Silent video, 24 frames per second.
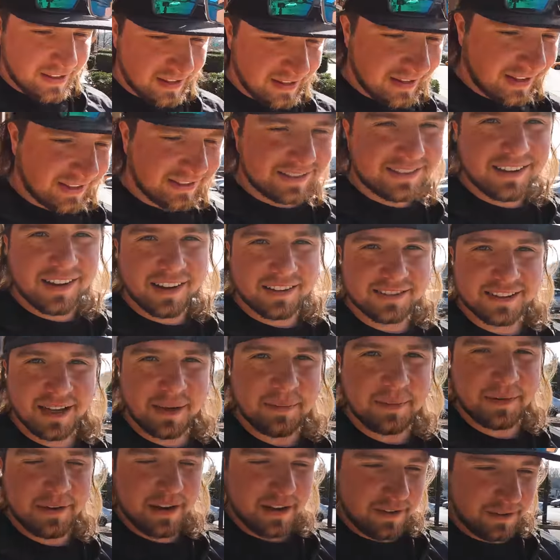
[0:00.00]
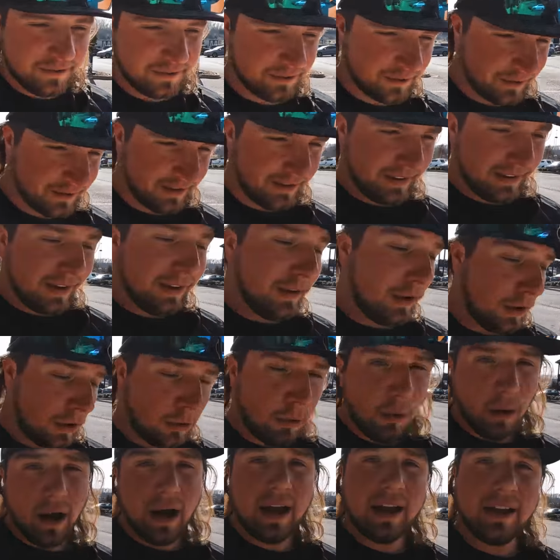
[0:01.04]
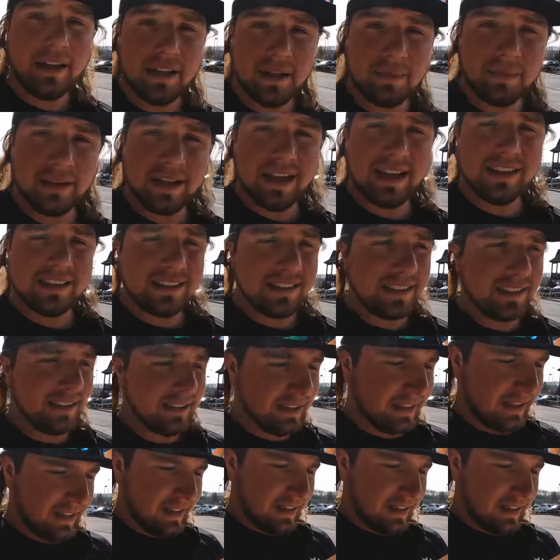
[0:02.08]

I got stocked up enough for a while, I'm guessing.